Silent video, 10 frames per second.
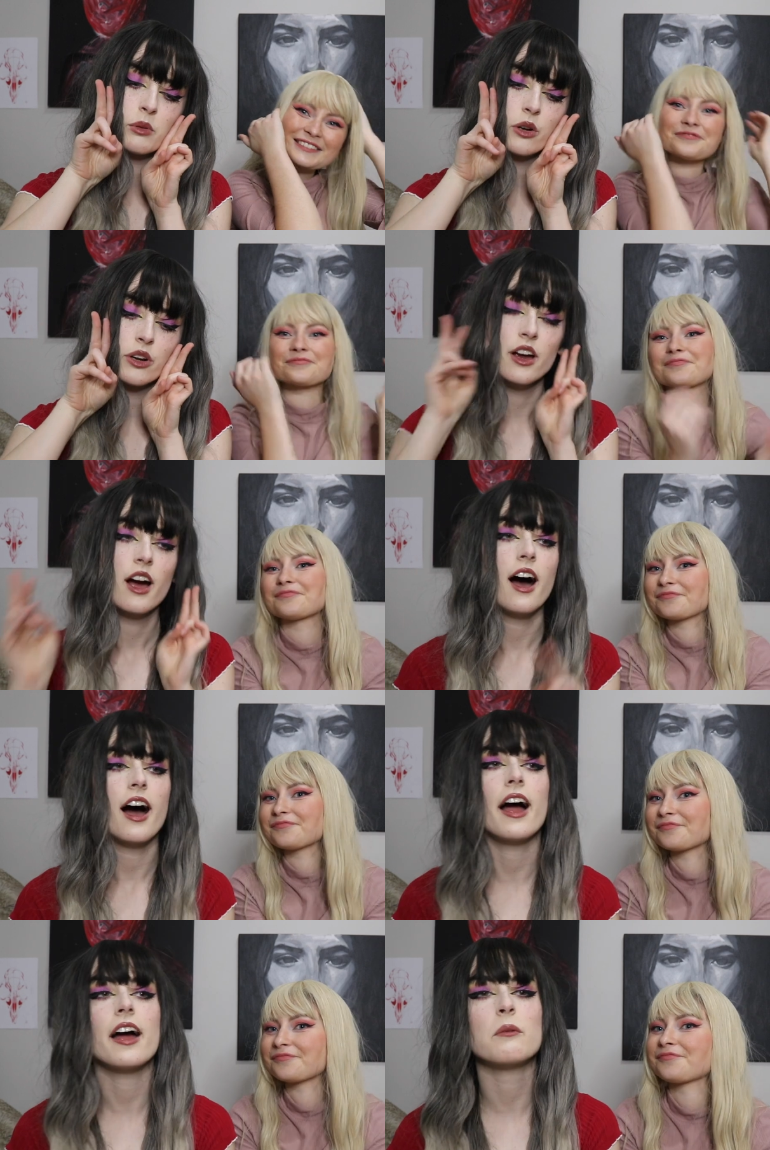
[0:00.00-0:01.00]
Speaker 1: below.
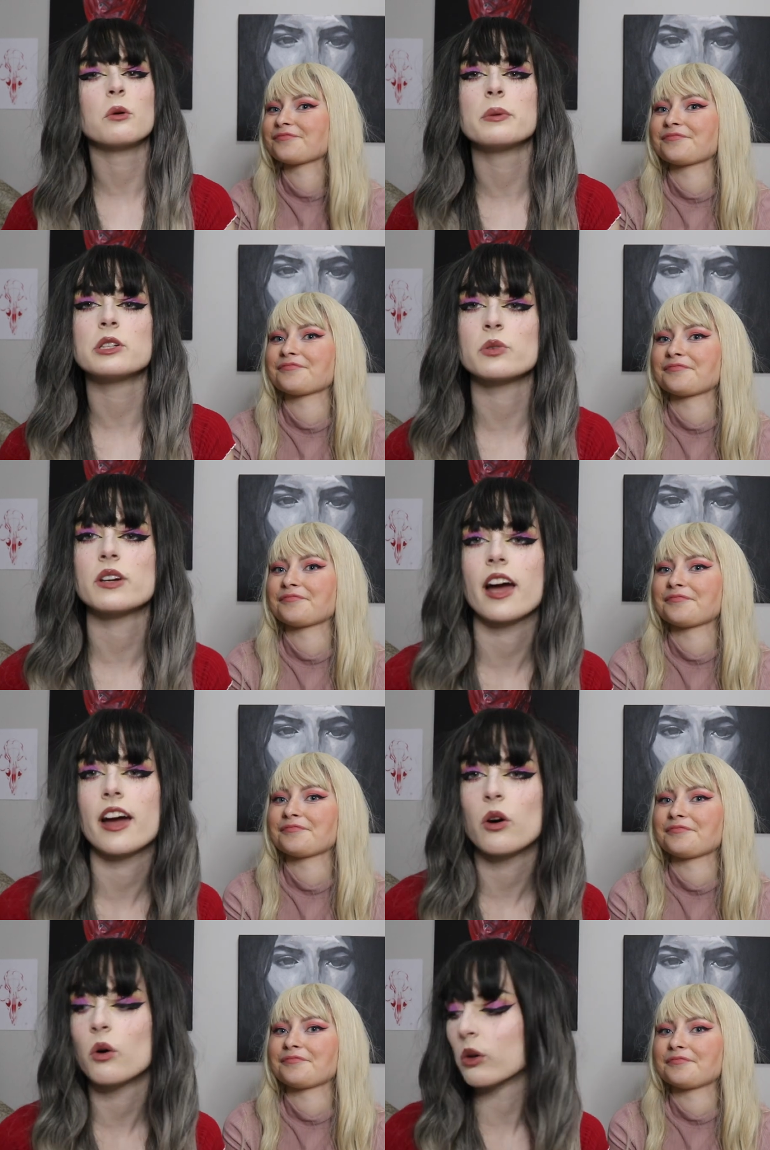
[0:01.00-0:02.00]
I will be doing a
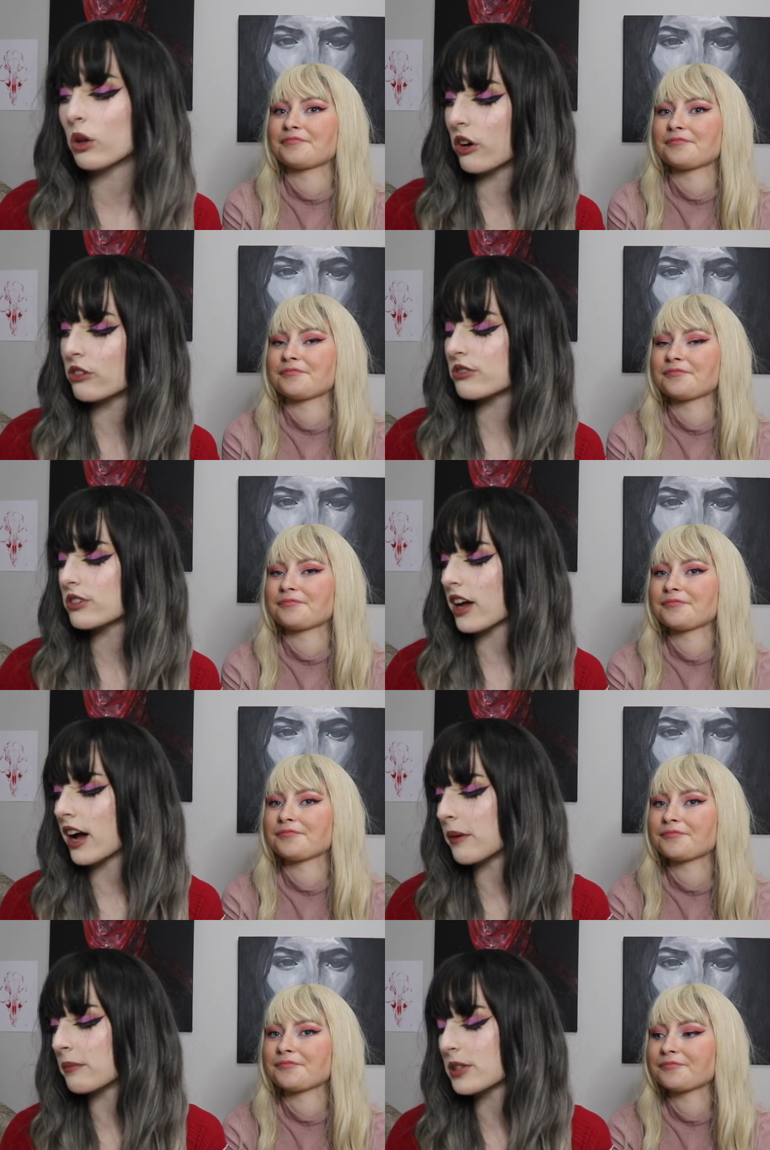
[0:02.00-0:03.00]
haul of
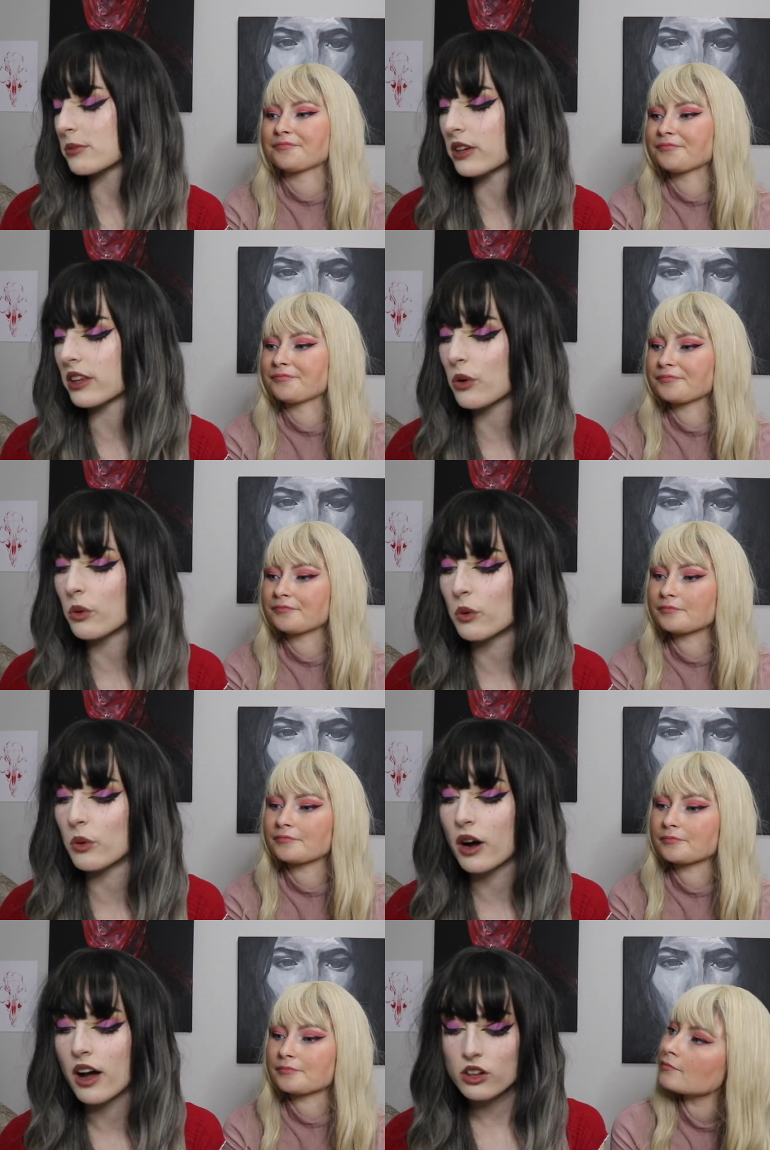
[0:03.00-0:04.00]
some really
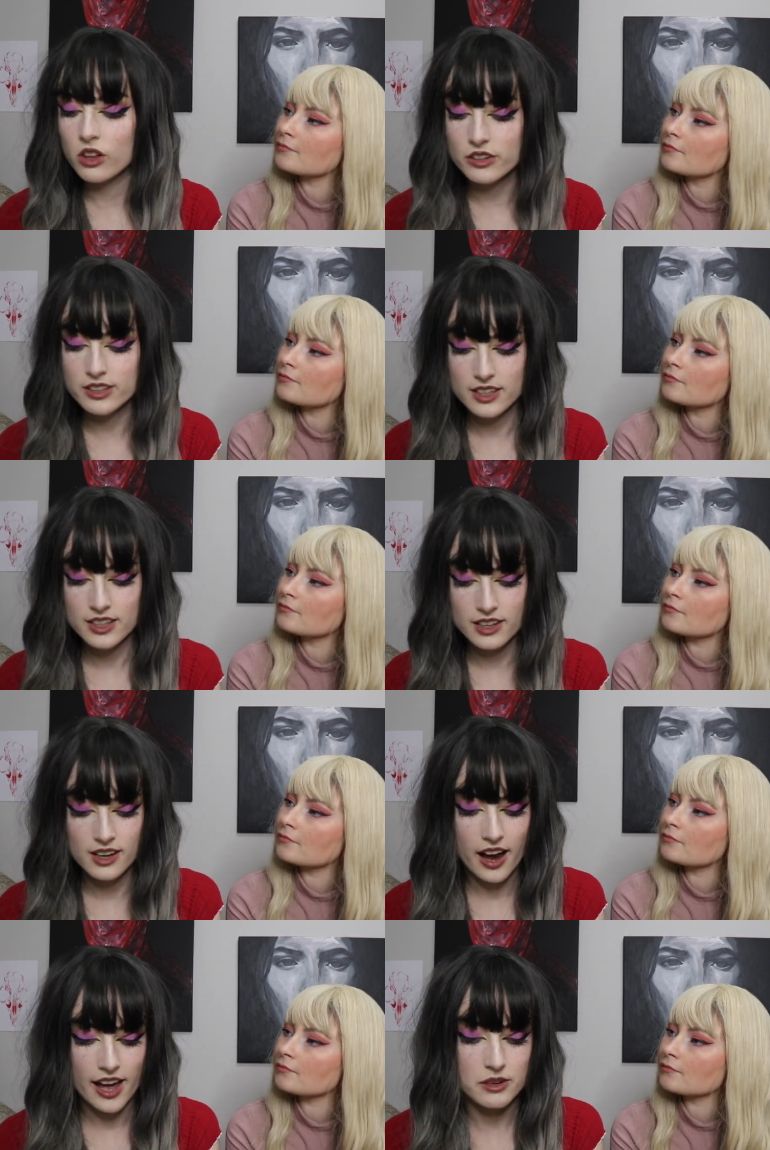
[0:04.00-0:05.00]
cool clothing
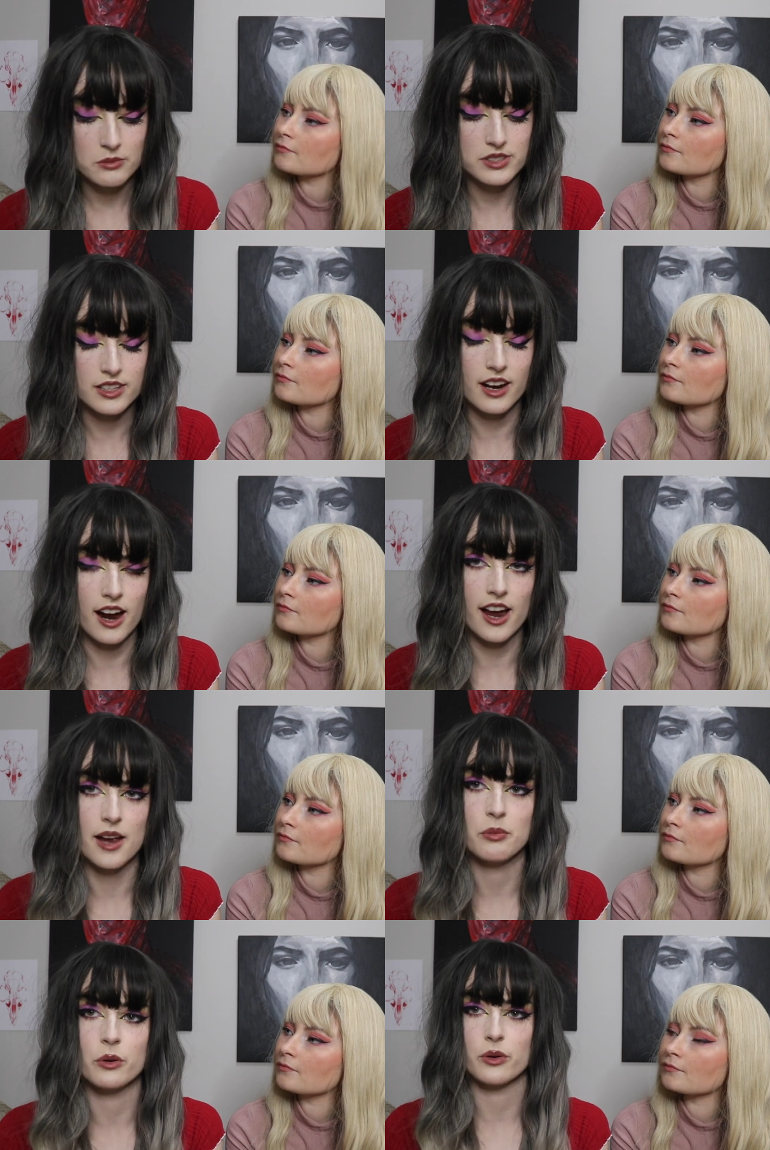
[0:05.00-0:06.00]
items that I
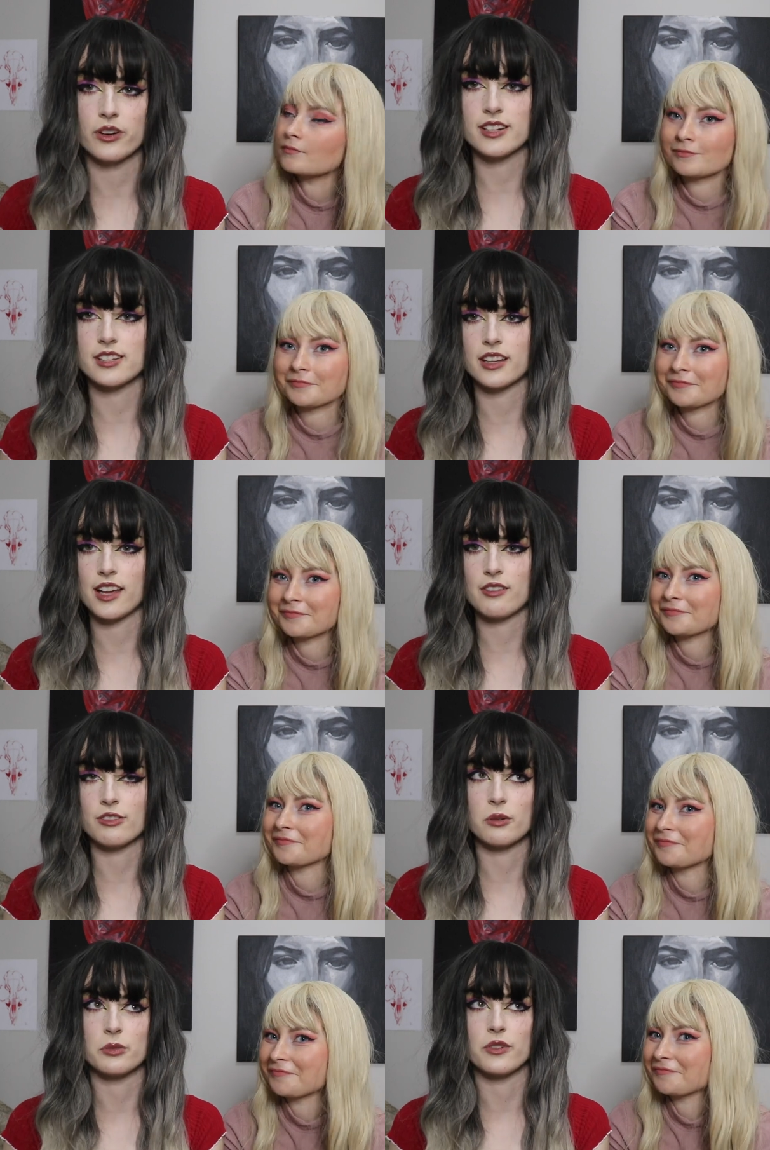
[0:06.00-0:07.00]
bought recently
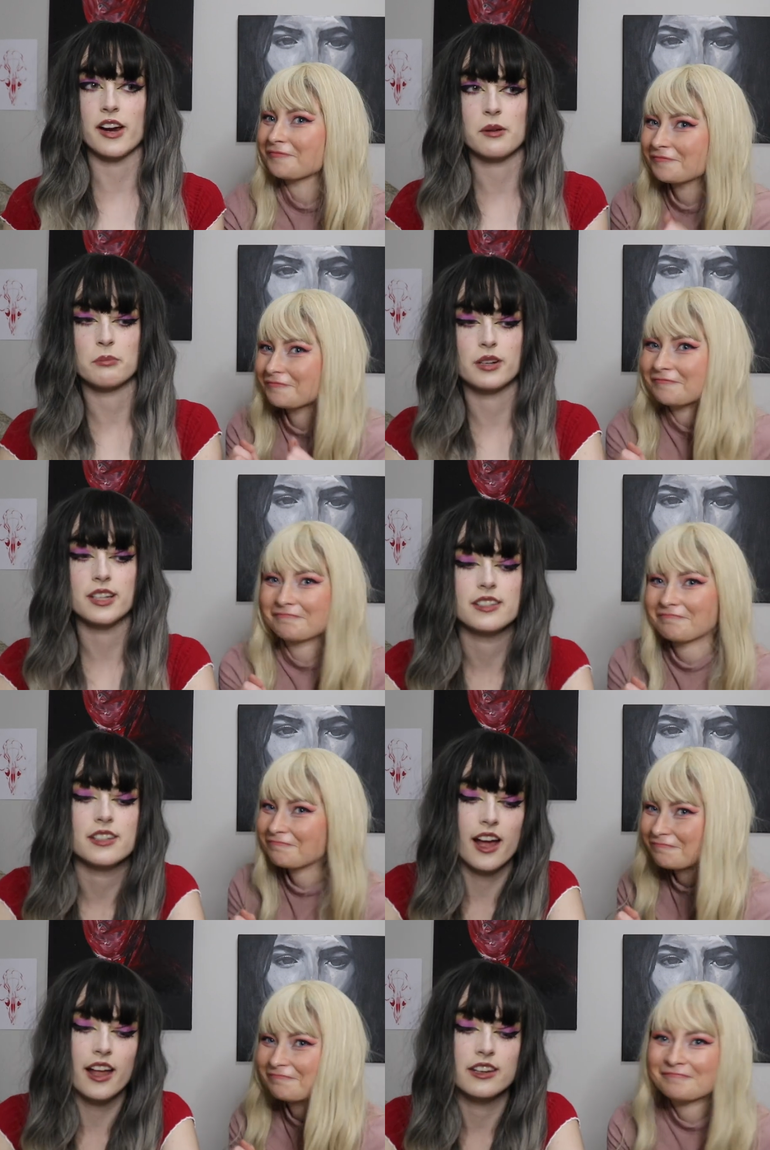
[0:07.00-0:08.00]
from The Record Priest
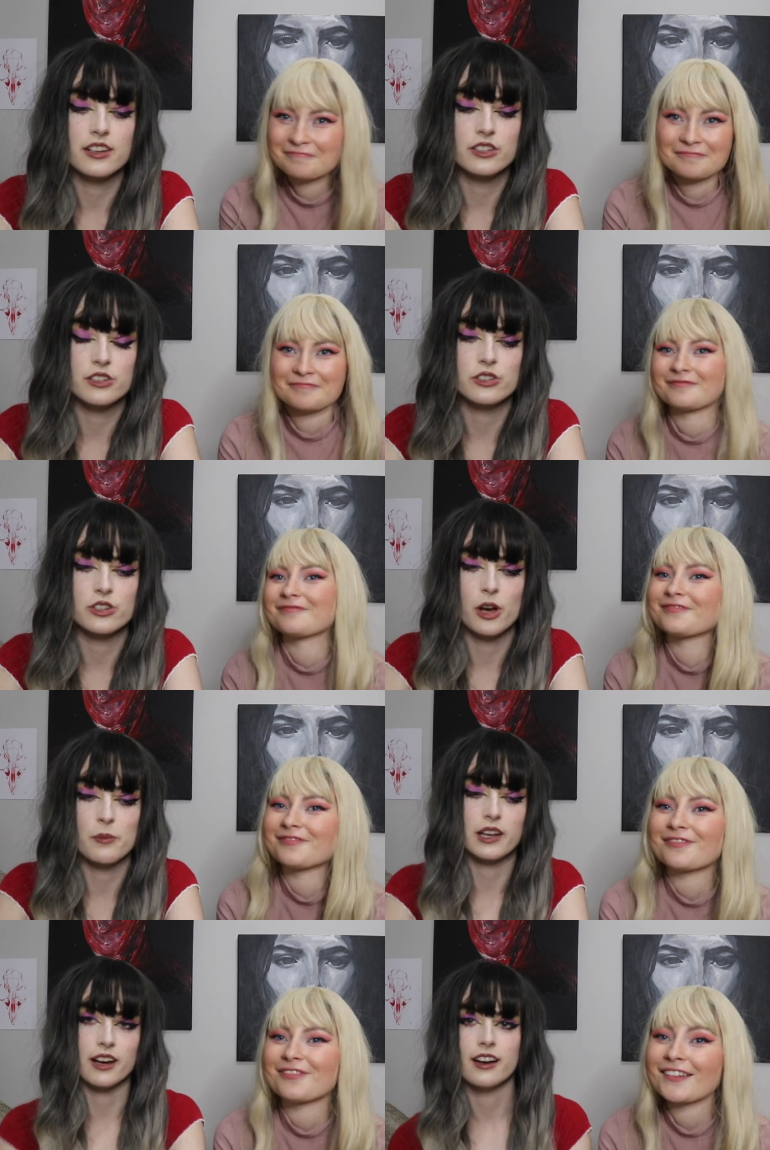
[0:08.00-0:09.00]
and
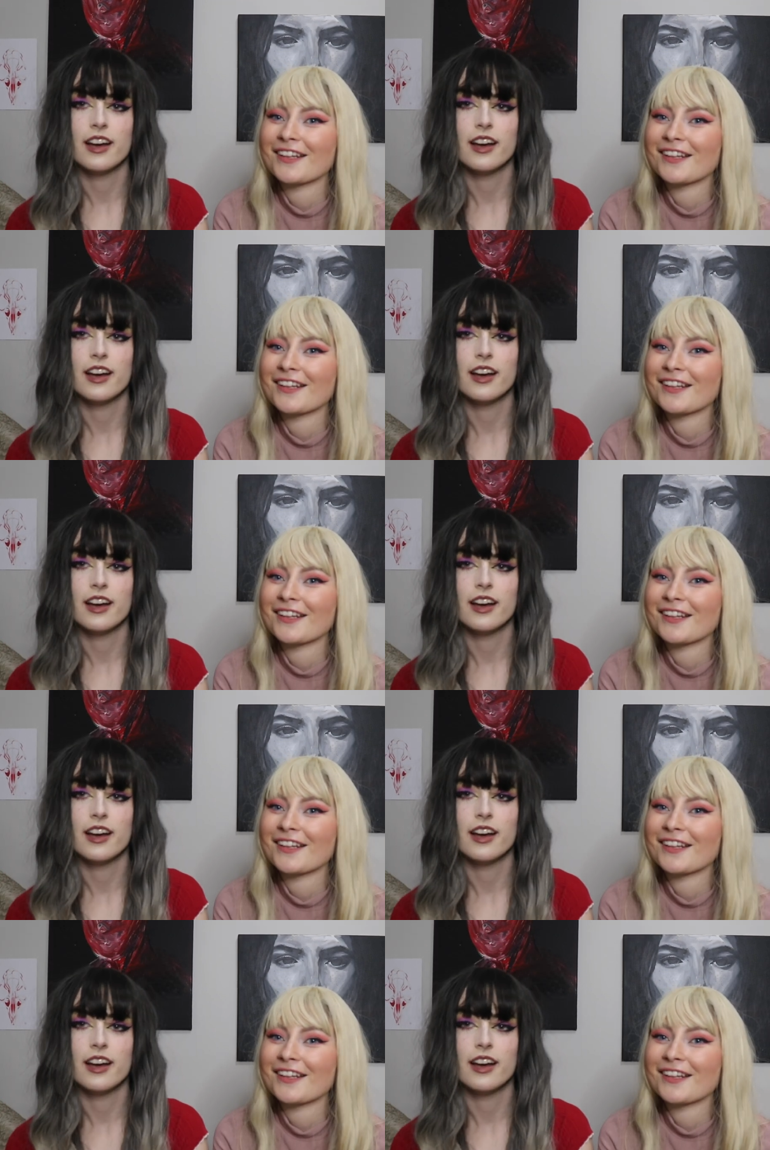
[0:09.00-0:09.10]
Disturbia,